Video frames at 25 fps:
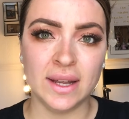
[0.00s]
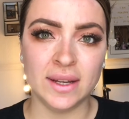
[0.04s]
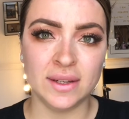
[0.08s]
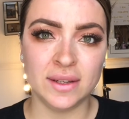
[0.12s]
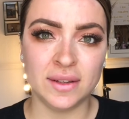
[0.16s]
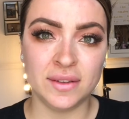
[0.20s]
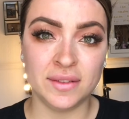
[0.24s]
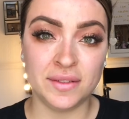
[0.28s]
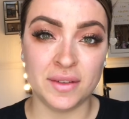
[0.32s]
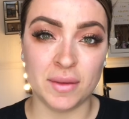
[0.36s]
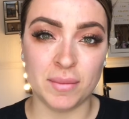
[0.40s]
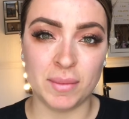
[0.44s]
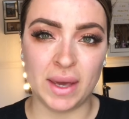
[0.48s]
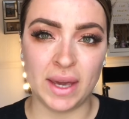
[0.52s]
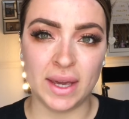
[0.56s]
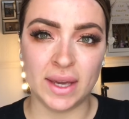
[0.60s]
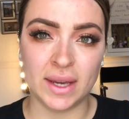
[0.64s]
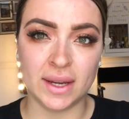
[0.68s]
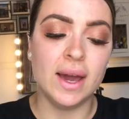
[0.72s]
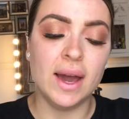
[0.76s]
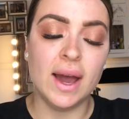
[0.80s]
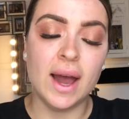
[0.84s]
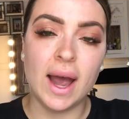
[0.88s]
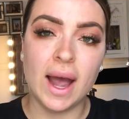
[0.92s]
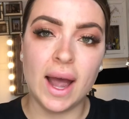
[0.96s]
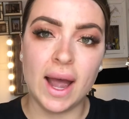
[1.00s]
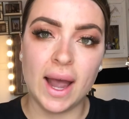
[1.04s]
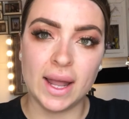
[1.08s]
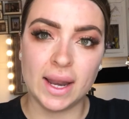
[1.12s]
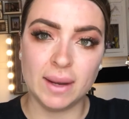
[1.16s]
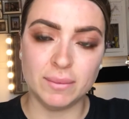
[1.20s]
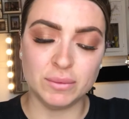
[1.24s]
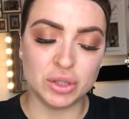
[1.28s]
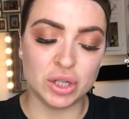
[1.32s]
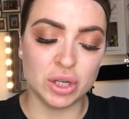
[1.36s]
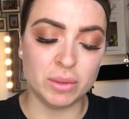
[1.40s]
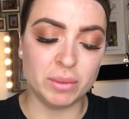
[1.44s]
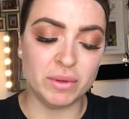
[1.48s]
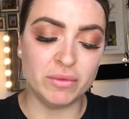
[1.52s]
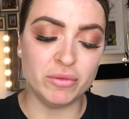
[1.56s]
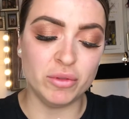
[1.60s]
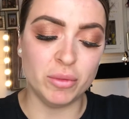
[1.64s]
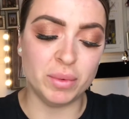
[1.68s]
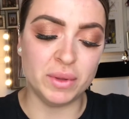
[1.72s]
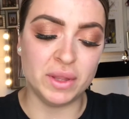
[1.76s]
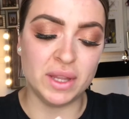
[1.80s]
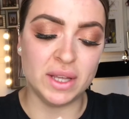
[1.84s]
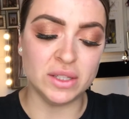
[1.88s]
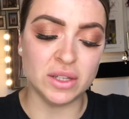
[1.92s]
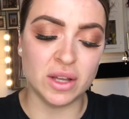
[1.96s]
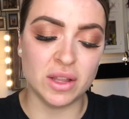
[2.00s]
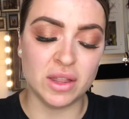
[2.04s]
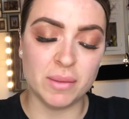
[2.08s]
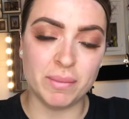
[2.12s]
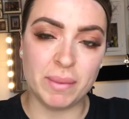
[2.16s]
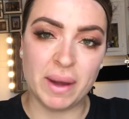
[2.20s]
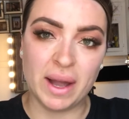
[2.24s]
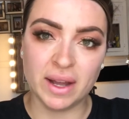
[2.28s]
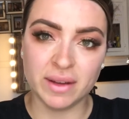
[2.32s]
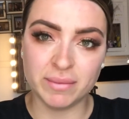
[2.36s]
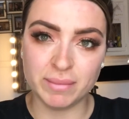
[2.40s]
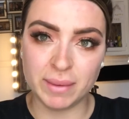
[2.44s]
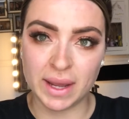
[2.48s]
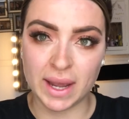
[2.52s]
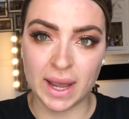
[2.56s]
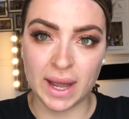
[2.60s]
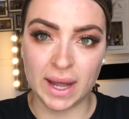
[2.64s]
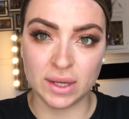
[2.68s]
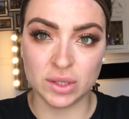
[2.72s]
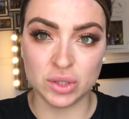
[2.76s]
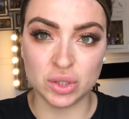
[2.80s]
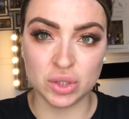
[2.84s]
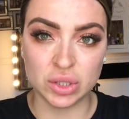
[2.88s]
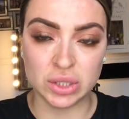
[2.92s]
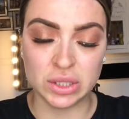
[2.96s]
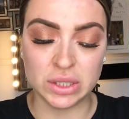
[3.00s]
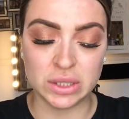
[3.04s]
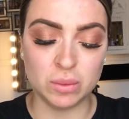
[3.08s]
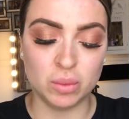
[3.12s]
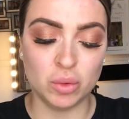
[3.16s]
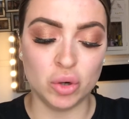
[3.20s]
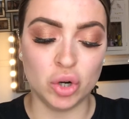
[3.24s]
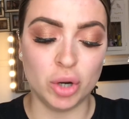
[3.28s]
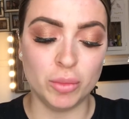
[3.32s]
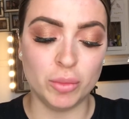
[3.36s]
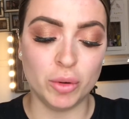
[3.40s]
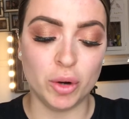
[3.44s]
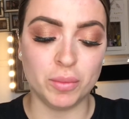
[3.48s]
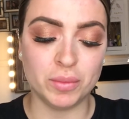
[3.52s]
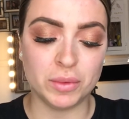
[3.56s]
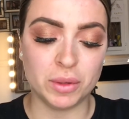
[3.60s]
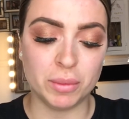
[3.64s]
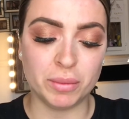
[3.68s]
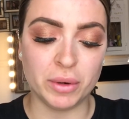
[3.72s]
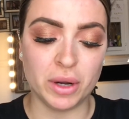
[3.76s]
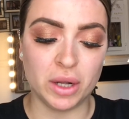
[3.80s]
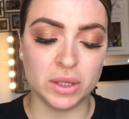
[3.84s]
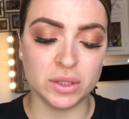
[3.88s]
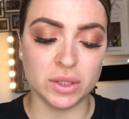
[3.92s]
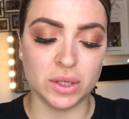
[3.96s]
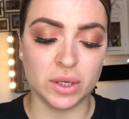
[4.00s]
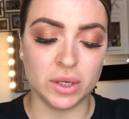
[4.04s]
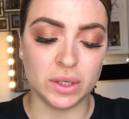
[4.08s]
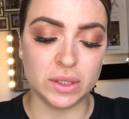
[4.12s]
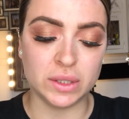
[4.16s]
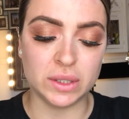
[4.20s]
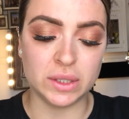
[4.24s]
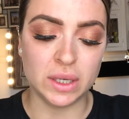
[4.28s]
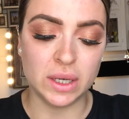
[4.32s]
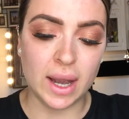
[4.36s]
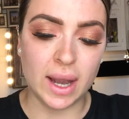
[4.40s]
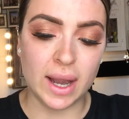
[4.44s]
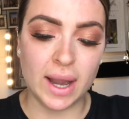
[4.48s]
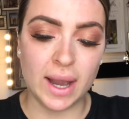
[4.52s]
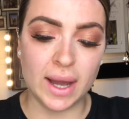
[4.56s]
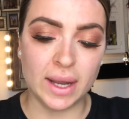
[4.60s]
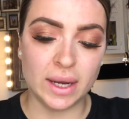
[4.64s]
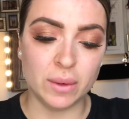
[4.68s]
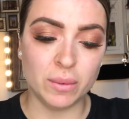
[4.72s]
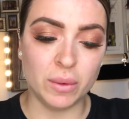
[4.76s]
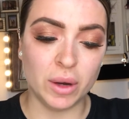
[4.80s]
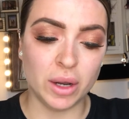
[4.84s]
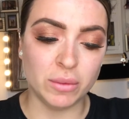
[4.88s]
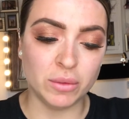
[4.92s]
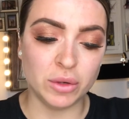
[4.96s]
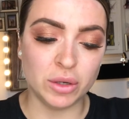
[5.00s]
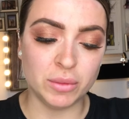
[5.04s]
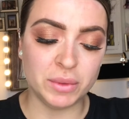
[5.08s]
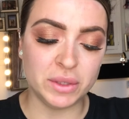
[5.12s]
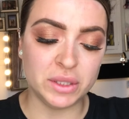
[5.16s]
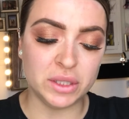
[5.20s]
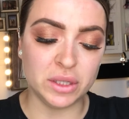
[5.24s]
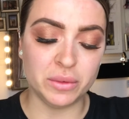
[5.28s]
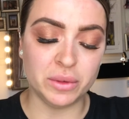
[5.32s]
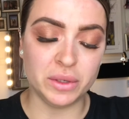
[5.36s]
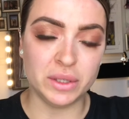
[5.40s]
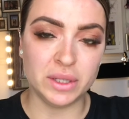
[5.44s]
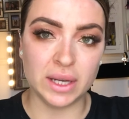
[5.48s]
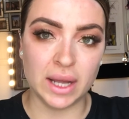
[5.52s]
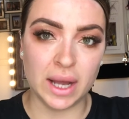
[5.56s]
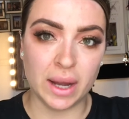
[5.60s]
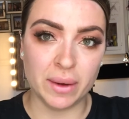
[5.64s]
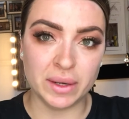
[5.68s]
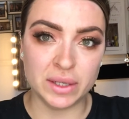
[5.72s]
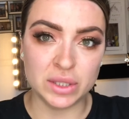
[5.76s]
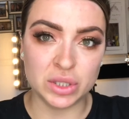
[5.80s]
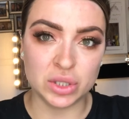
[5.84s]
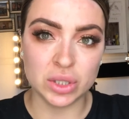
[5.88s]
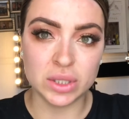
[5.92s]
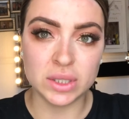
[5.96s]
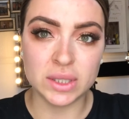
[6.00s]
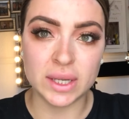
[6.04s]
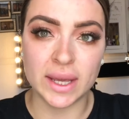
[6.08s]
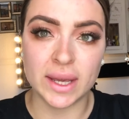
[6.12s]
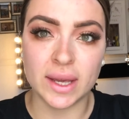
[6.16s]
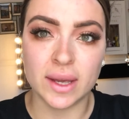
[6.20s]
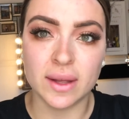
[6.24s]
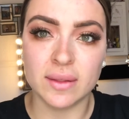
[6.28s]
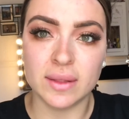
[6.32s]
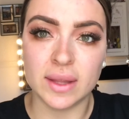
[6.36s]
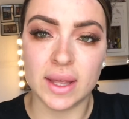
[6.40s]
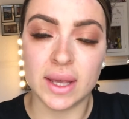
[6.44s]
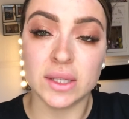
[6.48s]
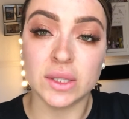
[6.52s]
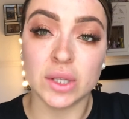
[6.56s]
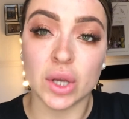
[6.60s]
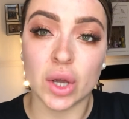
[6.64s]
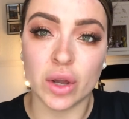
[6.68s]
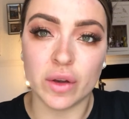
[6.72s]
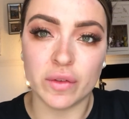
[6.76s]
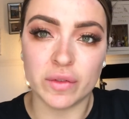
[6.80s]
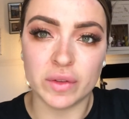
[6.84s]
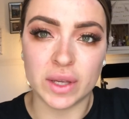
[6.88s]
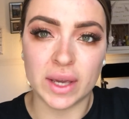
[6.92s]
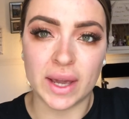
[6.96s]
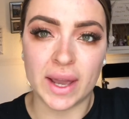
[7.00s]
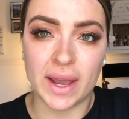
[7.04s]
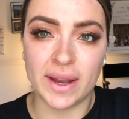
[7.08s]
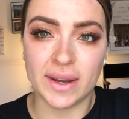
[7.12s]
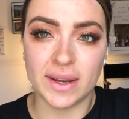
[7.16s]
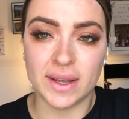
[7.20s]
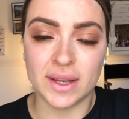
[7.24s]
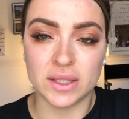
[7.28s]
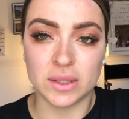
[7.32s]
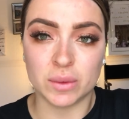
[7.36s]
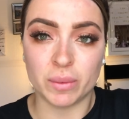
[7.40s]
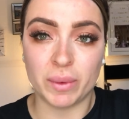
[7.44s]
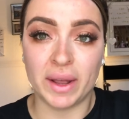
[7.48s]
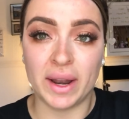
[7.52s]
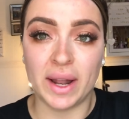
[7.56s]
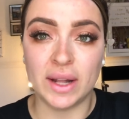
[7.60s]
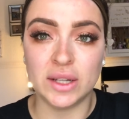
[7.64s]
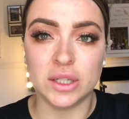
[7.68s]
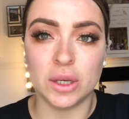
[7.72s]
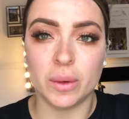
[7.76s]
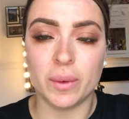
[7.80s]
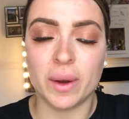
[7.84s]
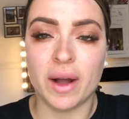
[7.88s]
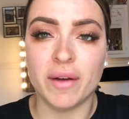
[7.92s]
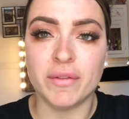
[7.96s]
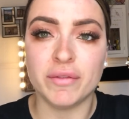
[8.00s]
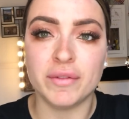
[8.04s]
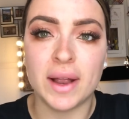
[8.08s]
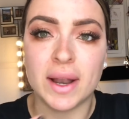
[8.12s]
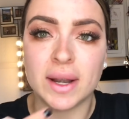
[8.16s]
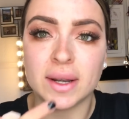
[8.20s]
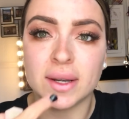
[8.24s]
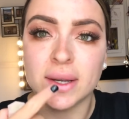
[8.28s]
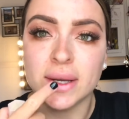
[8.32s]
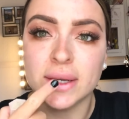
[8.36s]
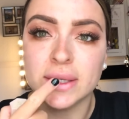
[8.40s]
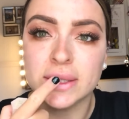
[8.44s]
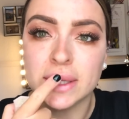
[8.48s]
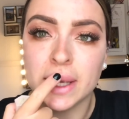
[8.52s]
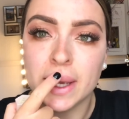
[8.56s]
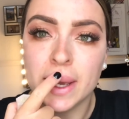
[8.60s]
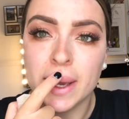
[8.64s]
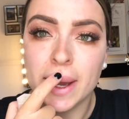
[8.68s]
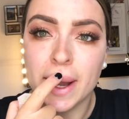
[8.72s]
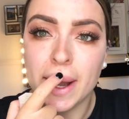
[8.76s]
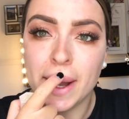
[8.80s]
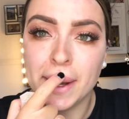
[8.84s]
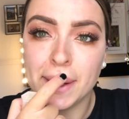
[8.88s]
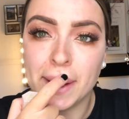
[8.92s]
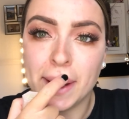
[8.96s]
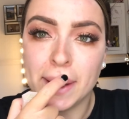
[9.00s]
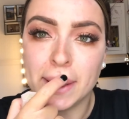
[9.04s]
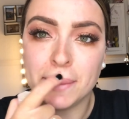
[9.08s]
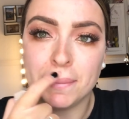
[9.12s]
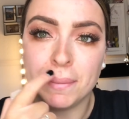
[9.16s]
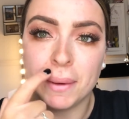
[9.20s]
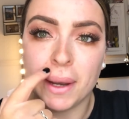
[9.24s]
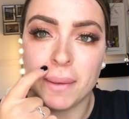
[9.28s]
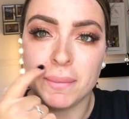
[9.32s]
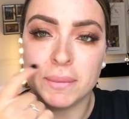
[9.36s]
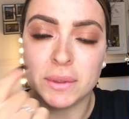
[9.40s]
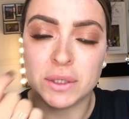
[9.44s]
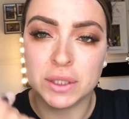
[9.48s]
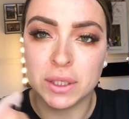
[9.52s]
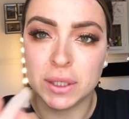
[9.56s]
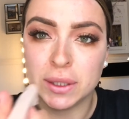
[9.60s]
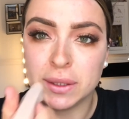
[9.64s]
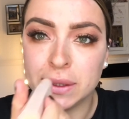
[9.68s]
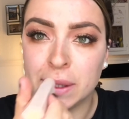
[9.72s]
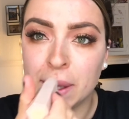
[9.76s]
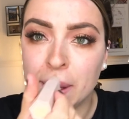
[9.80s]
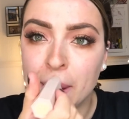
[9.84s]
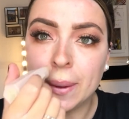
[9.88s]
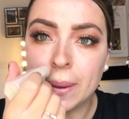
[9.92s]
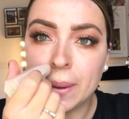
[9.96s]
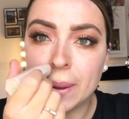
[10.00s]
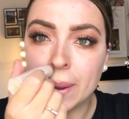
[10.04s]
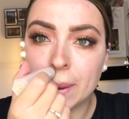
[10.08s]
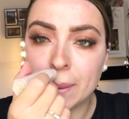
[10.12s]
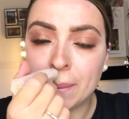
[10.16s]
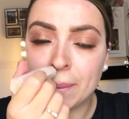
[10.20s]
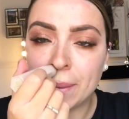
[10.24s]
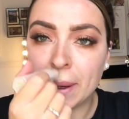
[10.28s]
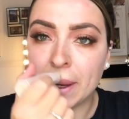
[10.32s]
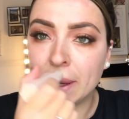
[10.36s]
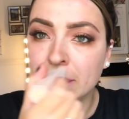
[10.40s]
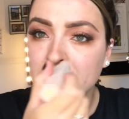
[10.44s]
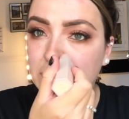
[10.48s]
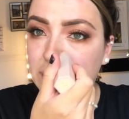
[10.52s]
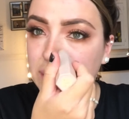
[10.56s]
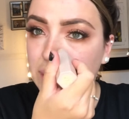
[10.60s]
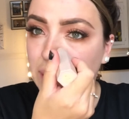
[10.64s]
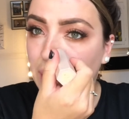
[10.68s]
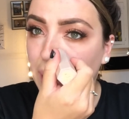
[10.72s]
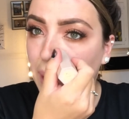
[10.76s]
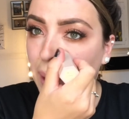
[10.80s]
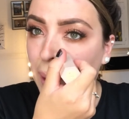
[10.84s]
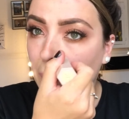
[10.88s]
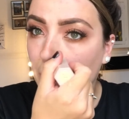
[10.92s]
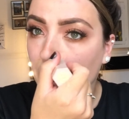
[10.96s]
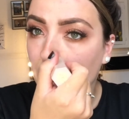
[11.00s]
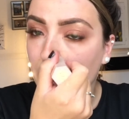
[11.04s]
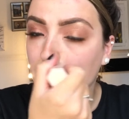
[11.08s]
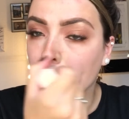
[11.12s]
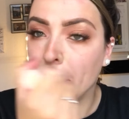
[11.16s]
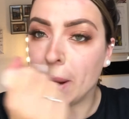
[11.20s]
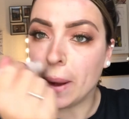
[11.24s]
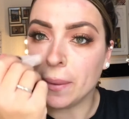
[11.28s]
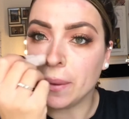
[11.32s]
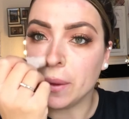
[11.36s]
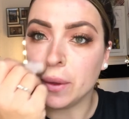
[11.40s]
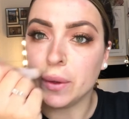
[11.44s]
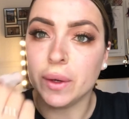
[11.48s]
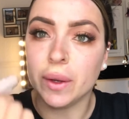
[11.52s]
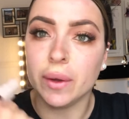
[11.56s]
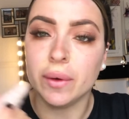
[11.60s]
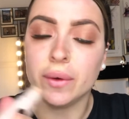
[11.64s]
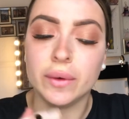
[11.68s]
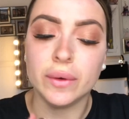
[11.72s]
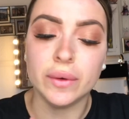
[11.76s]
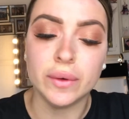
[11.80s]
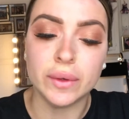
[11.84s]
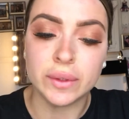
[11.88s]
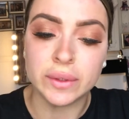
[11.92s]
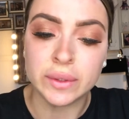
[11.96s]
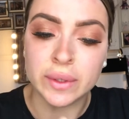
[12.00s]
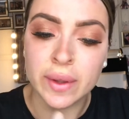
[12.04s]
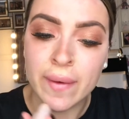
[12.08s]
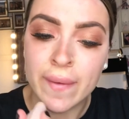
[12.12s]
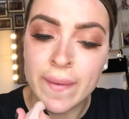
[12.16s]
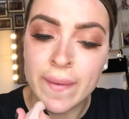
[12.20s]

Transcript: for me, and I'm just going to be rubbing this on the back of my hand just to warm up the product. And what I'm going to be doing now is just taking this over the areas where I do have redness and any blemishes, just places like around the nose,